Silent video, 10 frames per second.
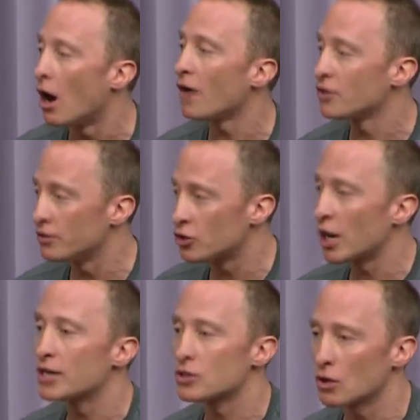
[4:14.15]
after you've
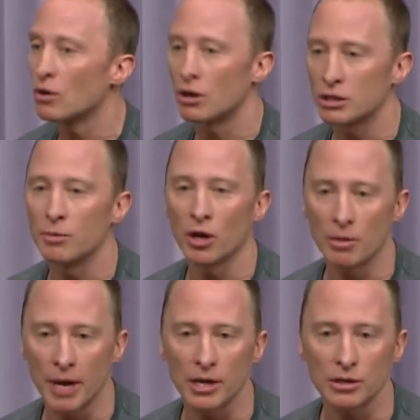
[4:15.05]
tried so long to be on a
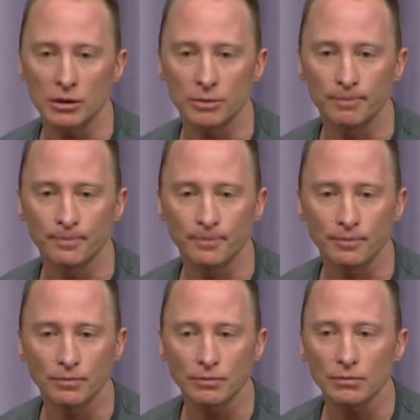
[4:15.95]
pedestal.
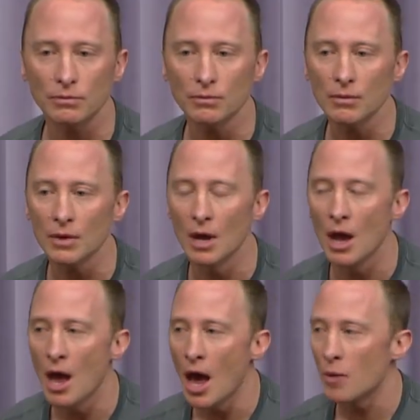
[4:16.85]

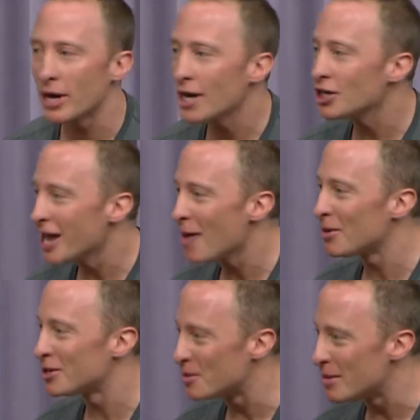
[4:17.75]
And what actually
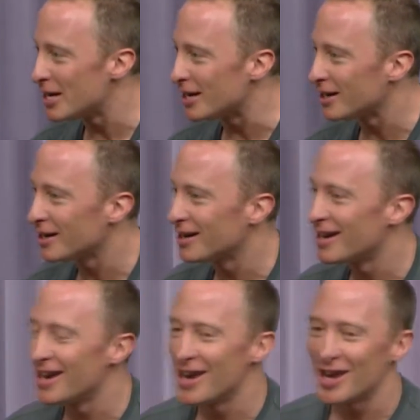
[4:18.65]
happened to me
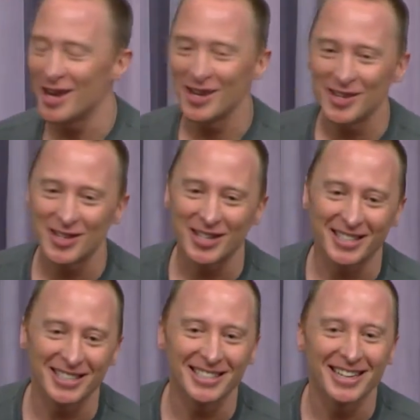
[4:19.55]
is
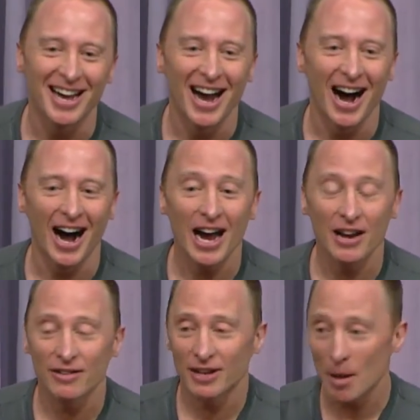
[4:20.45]
I
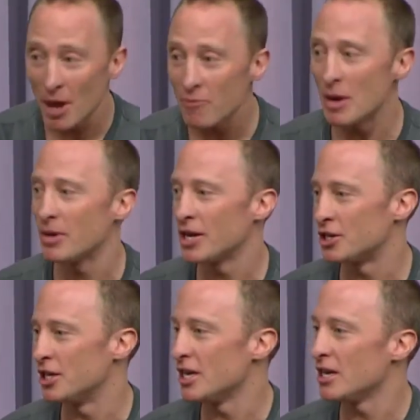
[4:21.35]
had come out of my
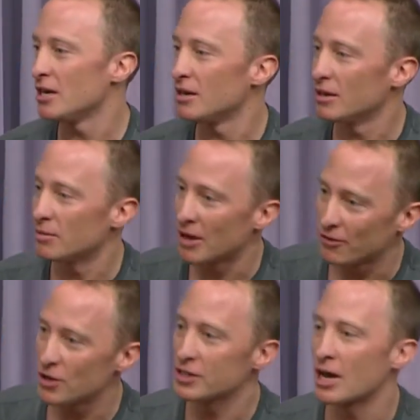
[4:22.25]
PhD, my
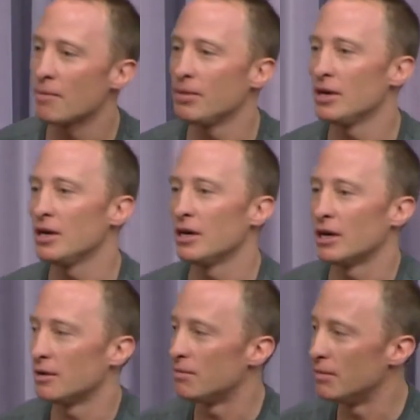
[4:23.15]
first company
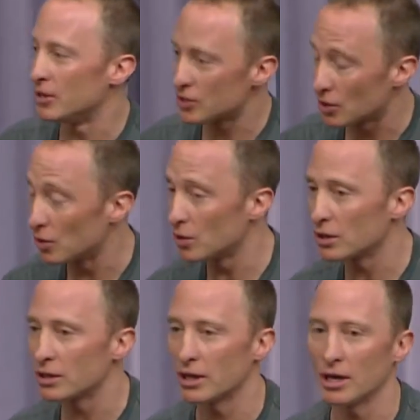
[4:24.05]
had been
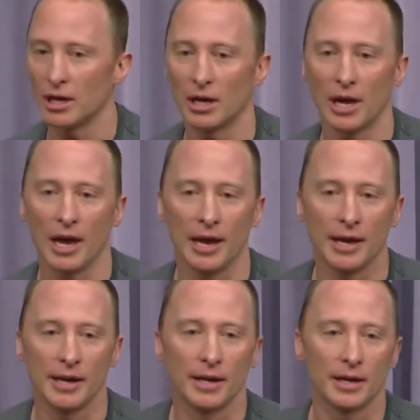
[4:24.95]
sold,
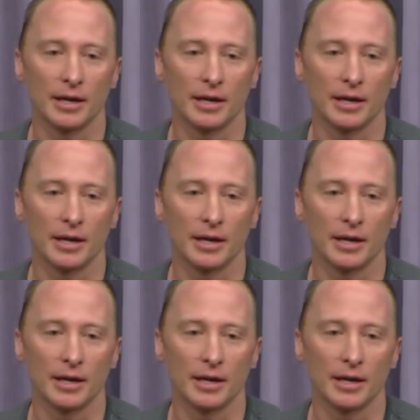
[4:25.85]
and